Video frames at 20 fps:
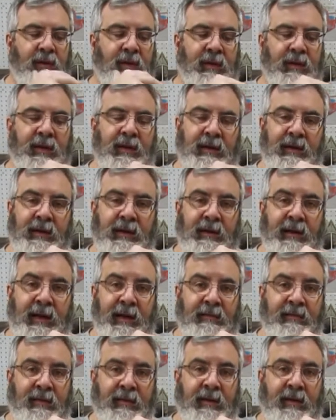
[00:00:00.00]
You know,
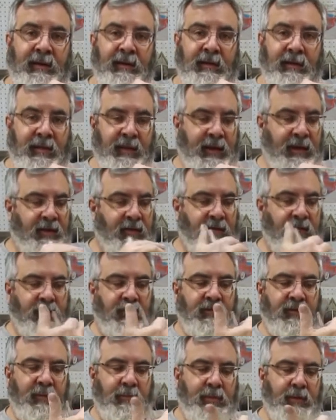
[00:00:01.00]
that's another thing. So
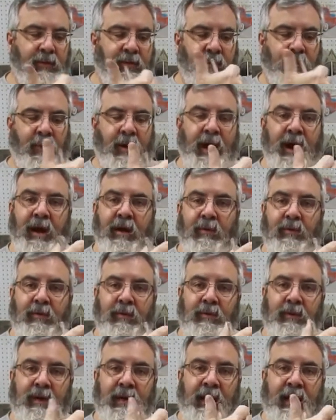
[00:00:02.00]
if you put the
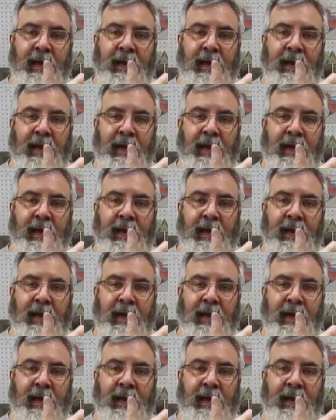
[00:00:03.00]
round